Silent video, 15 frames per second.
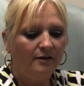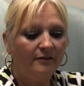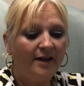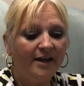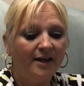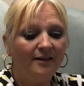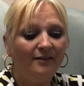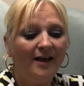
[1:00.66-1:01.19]

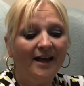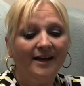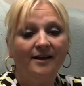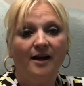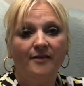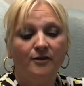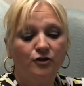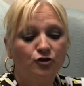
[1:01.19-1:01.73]
like a light
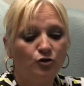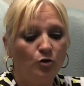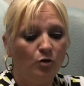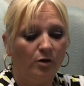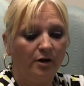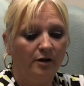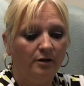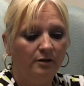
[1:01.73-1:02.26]
on the
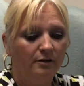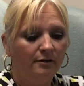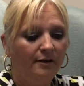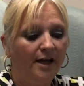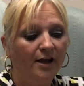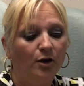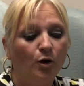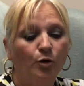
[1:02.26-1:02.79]
shore,
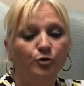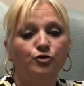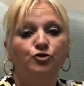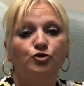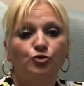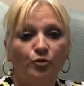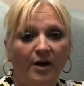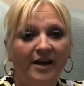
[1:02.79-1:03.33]
and go
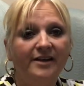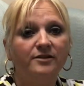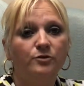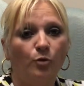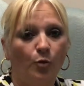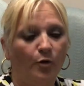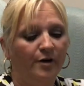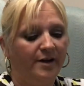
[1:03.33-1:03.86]
straight
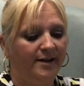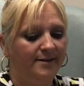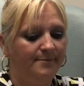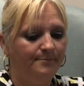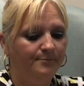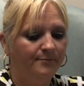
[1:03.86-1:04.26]
toward it.